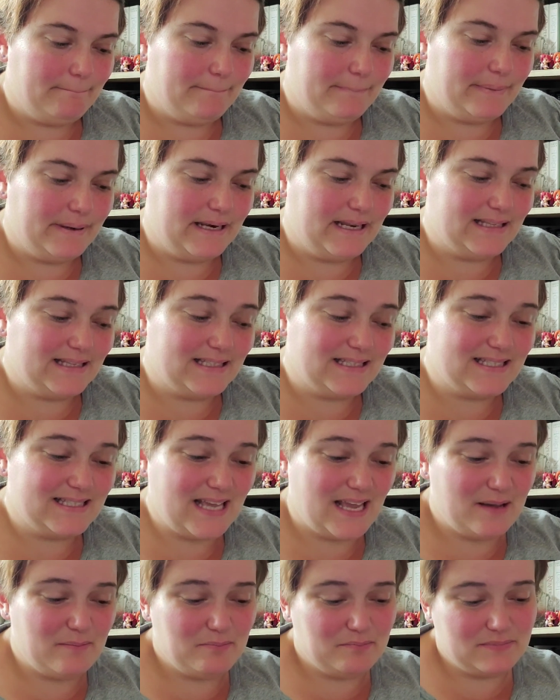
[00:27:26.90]
But at the
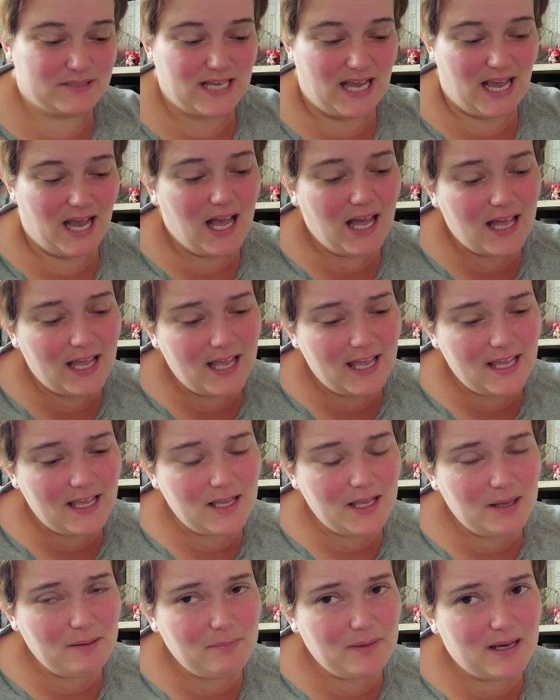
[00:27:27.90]
same
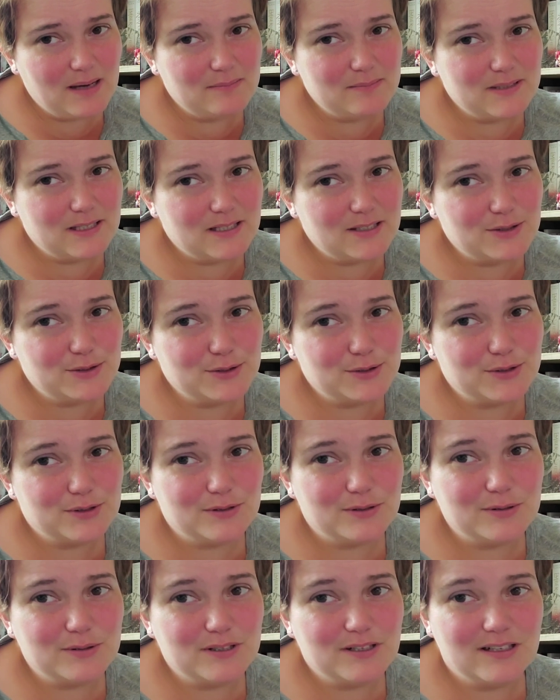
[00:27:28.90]
time, I'm not
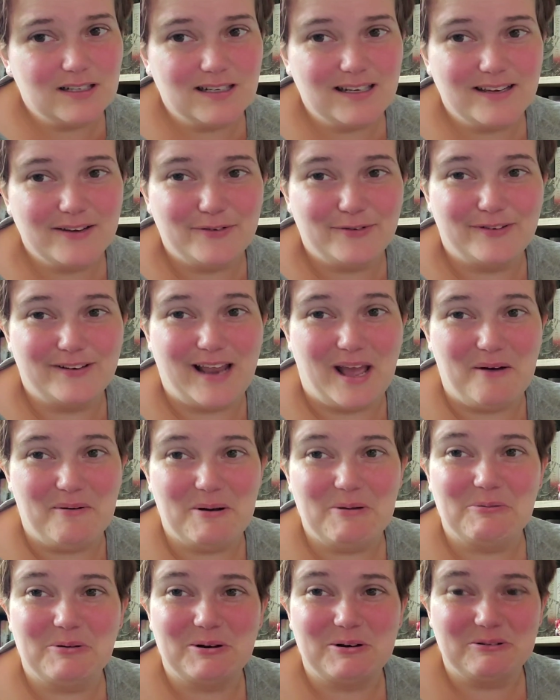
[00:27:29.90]
sure if now
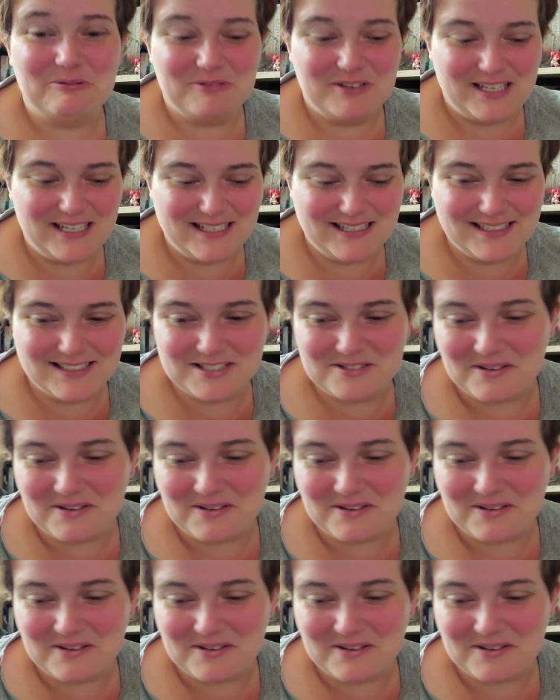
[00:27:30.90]
I want to read it.